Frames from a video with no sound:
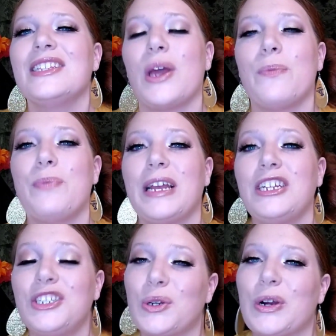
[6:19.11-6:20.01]
So
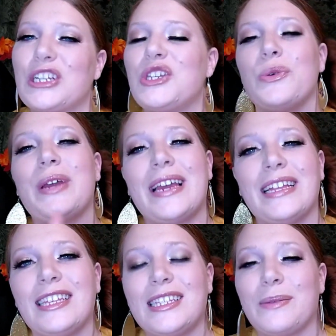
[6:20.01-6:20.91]
be sure to
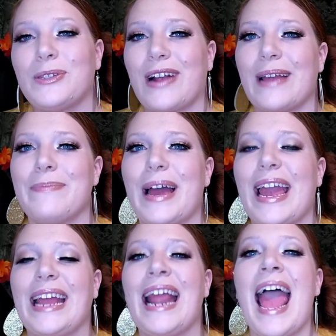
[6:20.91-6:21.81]
hit the subscribe
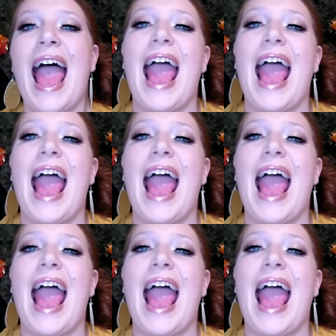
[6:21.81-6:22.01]
button